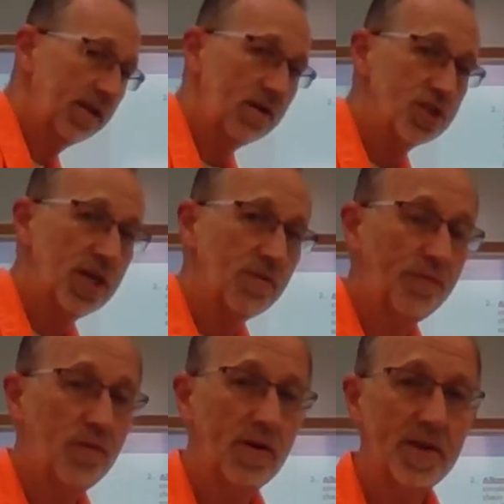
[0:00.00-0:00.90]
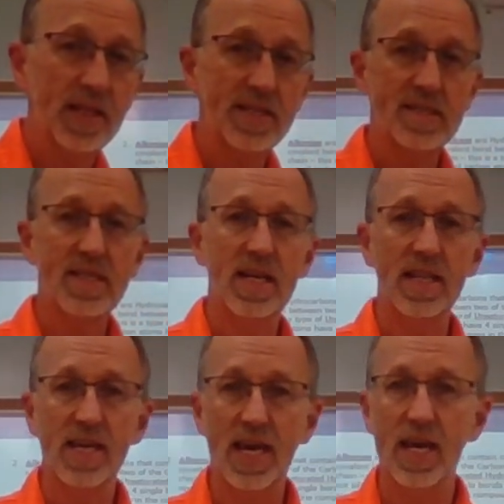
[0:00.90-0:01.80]
their general formula is C to
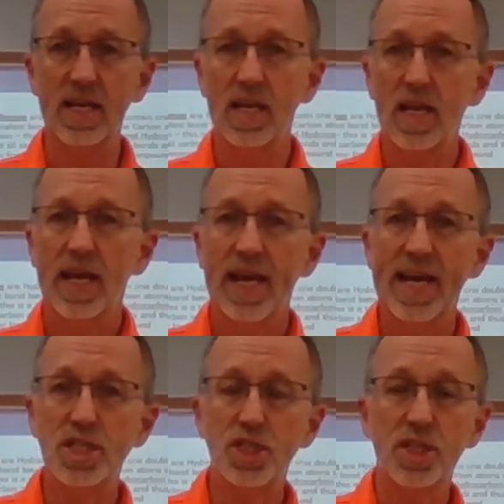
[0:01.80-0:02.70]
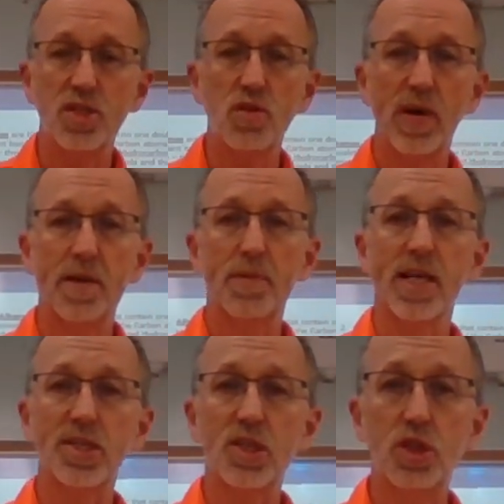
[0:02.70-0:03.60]
the N, H to the 2N
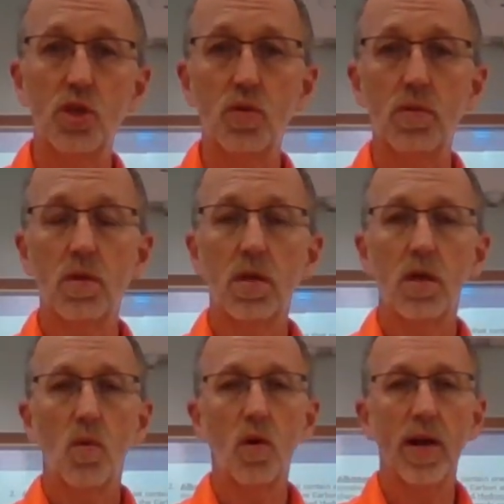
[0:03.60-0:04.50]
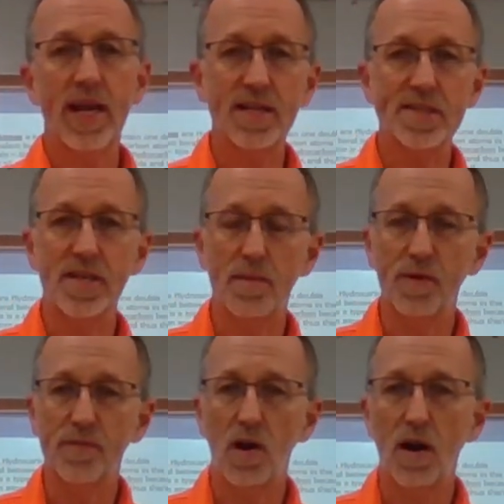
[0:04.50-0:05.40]
plus 2, where N is the
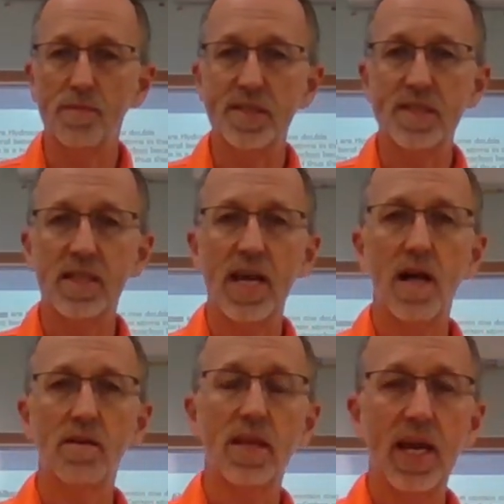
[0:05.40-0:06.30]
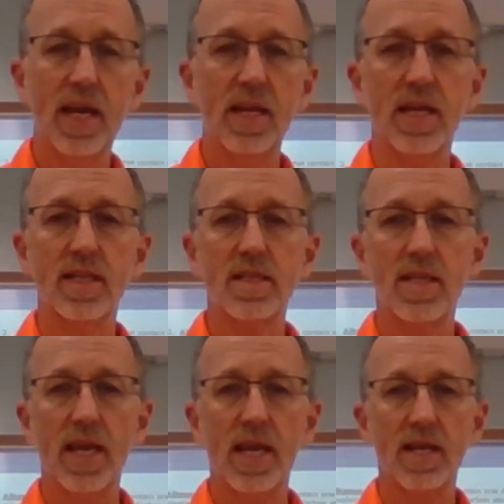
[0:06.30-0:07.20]
number of carbons in the alkane,
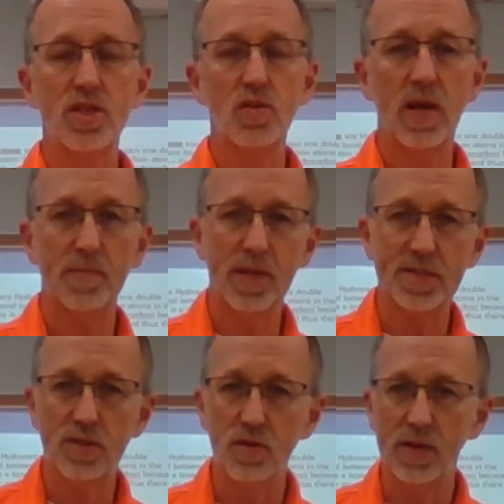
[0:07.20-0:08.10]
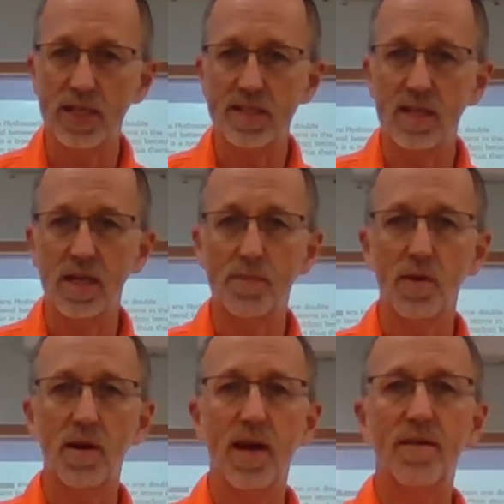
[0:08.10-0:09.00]
and 2N plus 2 is the
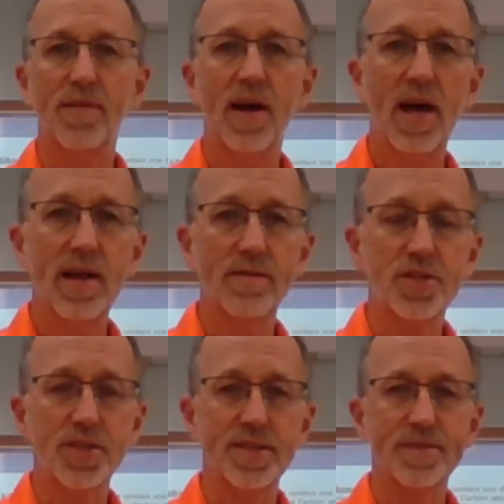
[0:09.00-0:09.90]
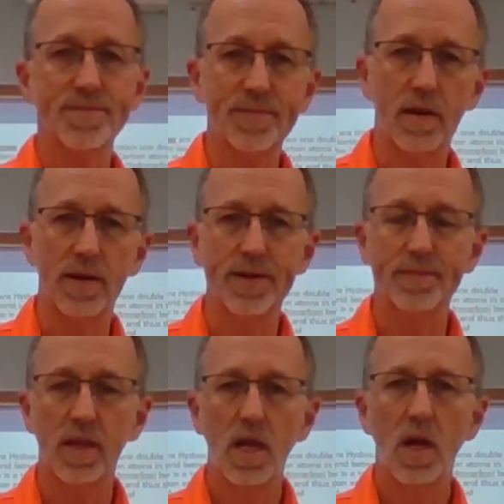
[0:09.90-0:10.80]
number of hydrogens. All right.
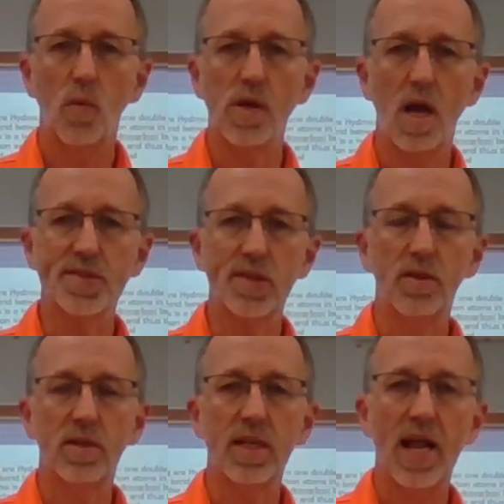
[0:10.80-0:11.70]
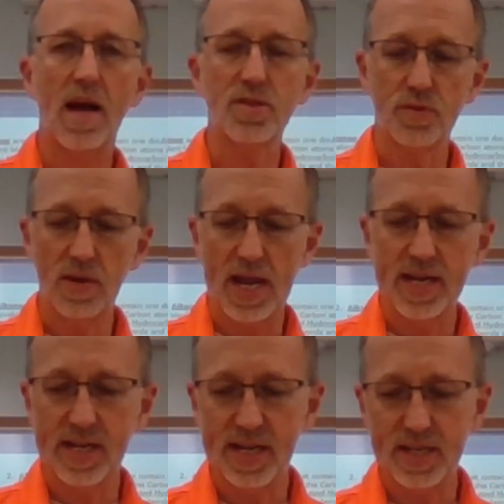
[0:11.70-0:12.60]
We also looked at how to write
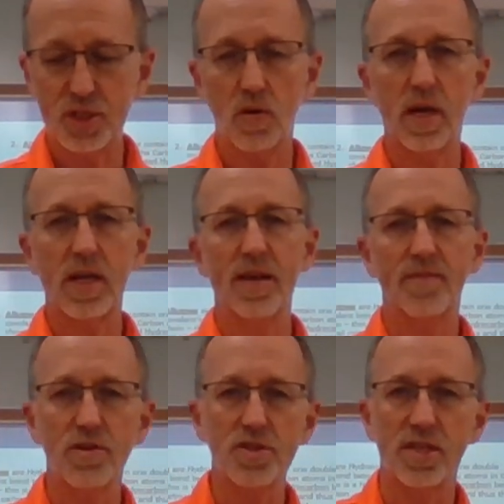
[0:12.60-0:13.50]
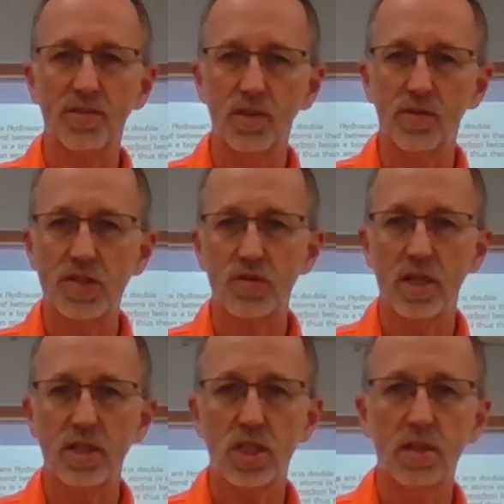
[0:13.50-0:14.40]
a shortcut version of a Lewis
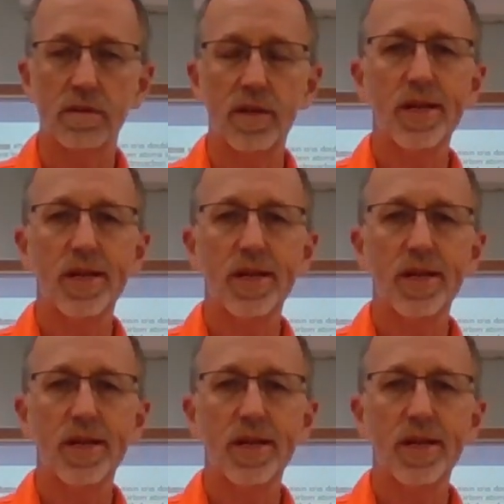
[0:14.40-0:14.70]
structure,